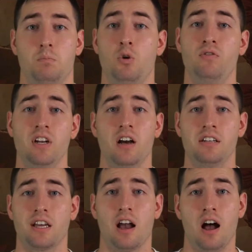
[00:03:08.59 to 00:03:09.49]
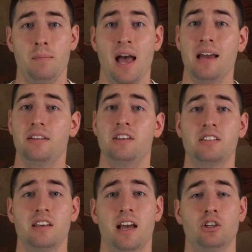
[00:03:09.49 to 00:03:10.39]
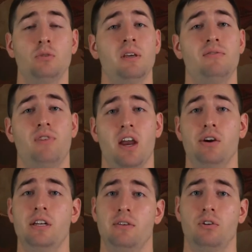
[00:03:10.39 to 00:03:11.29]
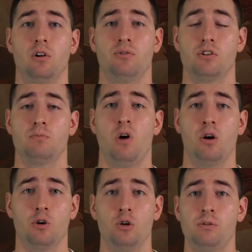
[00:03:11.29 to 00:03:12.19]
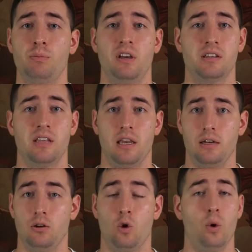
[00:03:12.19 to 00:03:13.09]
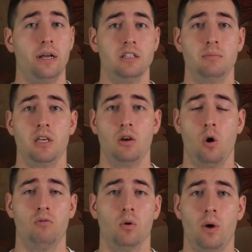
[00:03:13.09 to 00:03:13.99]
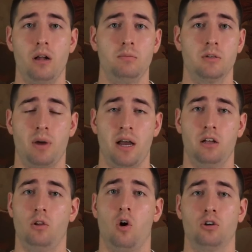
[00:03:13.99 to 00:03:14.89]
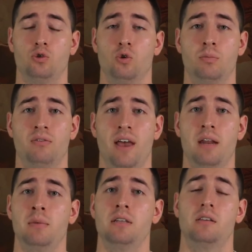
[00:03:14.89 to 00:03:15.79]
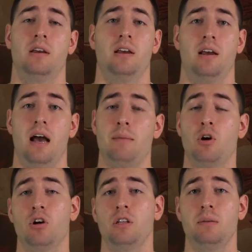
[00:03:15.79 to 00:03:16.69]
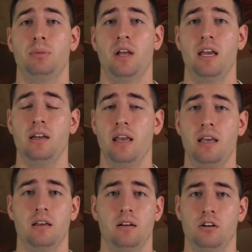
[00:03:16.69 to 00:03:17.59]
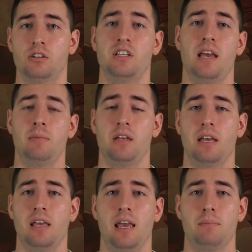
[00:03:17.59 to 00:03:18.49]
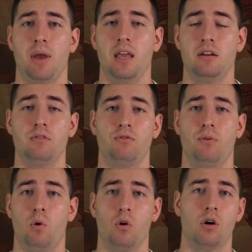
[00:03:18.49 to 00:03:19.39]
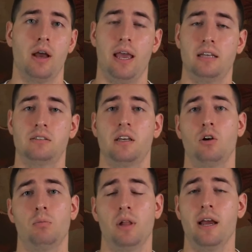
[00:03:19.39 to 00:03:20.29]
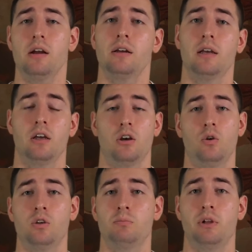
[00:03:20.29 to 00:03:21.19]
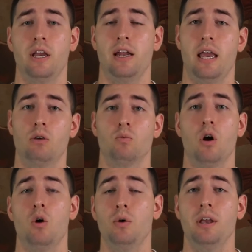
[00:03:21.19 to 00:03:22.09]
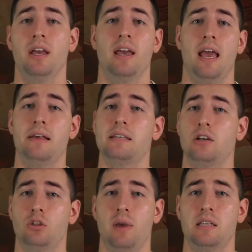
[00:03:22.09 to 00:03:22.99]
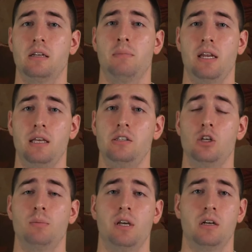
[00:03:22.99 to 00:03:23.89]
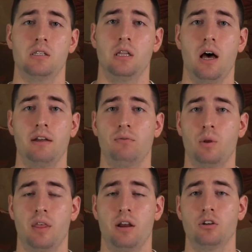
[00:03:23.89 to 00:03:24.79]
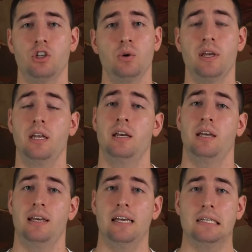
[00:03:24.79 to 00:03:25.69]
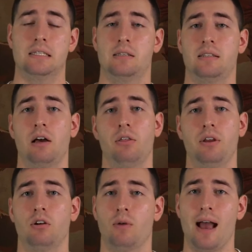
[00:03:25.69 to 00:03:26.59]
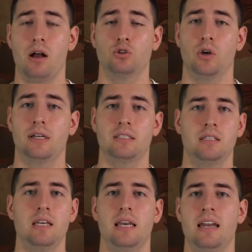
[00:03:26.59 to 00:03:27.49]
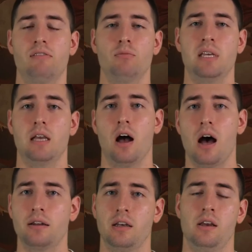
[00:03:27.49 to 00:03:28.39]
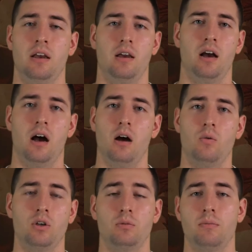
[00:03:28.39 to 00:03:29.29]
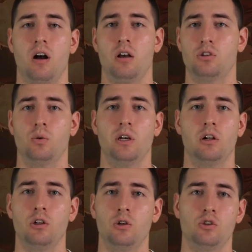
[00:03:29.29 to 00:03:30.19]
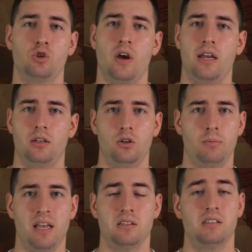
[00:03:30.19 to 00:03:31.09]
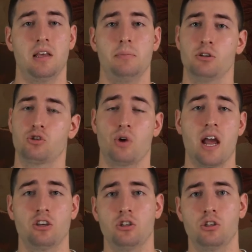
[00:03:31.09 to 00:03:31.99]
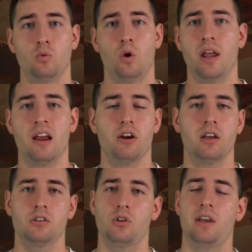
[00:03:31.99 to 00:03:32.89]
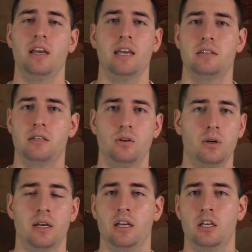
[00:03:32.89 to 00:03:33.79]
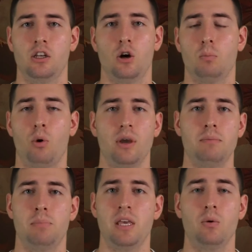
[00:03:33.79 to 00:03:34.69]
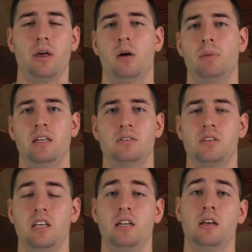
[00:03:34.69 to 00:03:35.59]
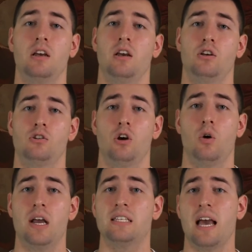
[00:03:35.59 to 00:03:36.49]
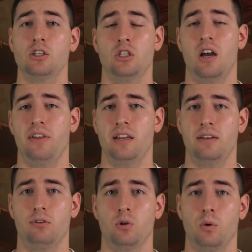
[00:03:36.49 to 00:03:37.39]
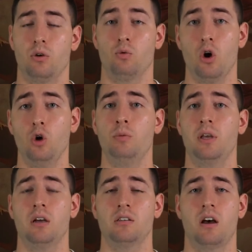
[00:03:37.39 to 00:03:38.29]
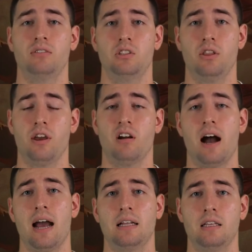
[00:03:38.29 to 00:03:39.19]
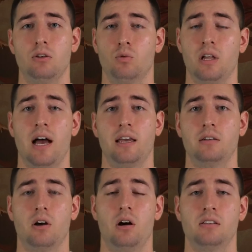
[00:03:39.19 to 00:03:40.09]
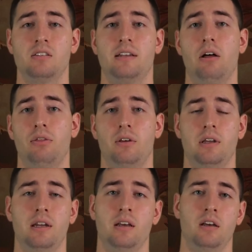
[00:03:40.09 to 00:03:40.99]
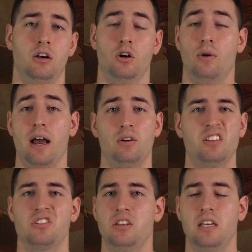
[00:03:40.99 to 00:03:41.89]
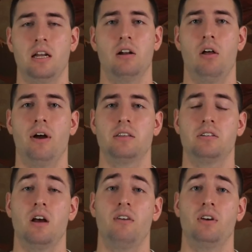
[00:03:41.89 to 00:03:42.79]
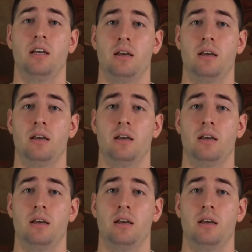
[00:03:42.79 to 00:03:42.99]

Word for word: Moving on to combat, this can actually be very difficult for small groups because they can quickly be overwhelmed by a large group of enemies. I'm currently playing a or DMing a campaign for a single player who is playing a rogue and this actually makes it a bit easier because a lot of what they are doing is stealthing around, trying to sneak and never be caught, uh, which also includes trying to basically set up distractions in one area so they can get to you know point B without being seen. So it's actually not that difficult with a rogue because obviously they're highly reliant on stealthing around and sneaking and all that stuff.